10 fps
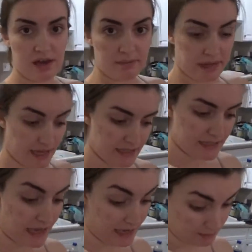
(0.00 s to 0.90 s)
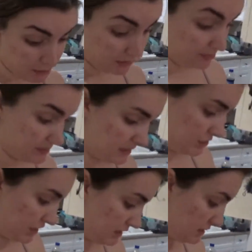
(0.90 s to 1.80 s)
because I am going with
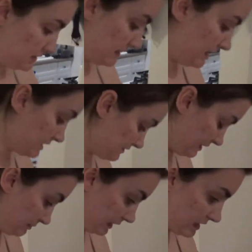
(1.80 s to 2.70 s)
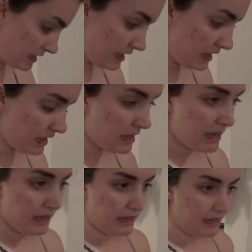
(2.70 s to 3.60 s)
DJ to see his family
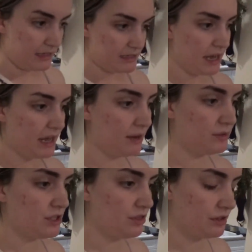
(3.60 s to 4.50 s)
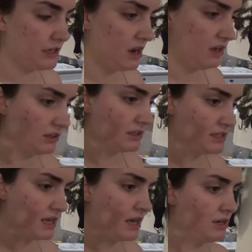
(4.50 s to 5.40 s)
and it was
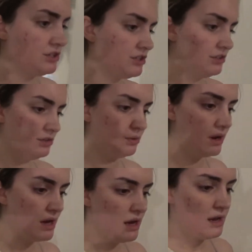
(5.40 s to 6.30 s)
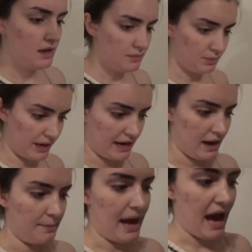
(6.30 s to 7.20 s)
$30 to bring
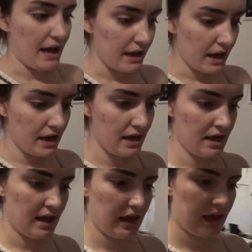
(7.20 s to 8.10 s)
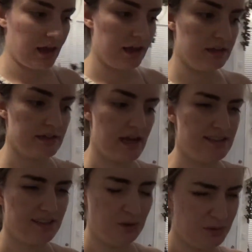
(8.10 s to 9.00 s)
a bag and I
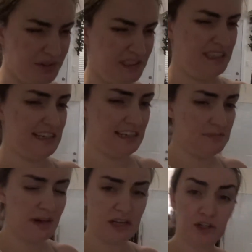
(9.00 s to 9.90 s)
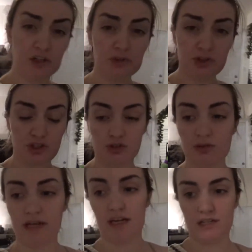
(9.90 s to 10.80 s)
don't really need my huge
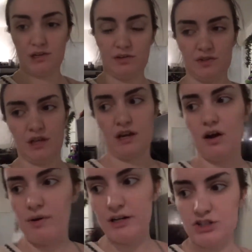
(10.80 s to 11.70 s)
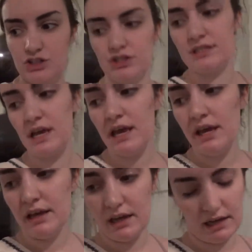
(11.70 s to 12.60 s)
suitcase so I was like oh I should just
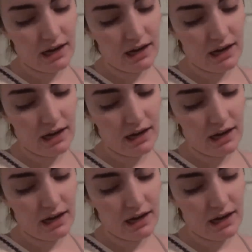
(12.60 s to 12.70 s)
get a